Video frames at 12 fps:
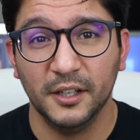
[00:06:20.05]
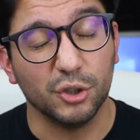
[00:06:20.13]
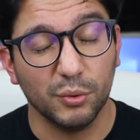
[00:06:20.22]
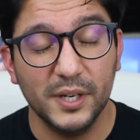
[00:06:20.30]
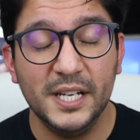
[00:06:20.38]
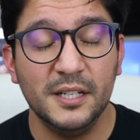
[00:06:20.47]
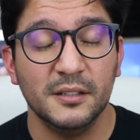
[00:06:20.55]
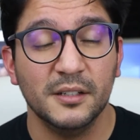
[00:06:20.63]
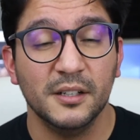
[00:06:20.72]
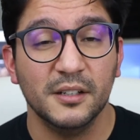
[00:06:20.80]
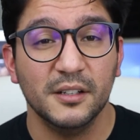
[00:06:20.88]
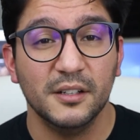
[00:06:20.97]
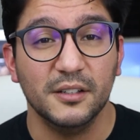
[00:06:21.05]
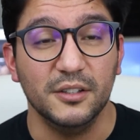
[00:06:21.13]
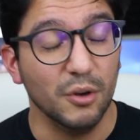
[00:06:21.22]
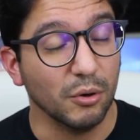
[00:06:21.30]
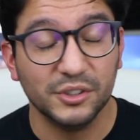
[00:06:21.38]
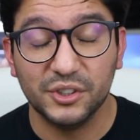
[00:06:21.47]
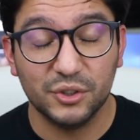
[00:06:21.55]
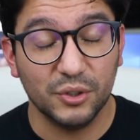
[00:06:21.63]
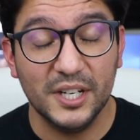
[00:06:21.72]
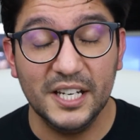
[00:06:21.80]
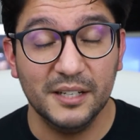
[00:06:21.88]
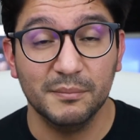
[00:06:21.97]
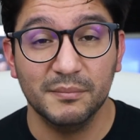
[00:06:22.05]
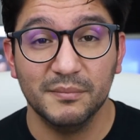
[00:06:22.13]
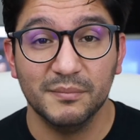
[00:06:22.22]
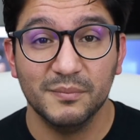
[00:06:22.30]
Treat your stream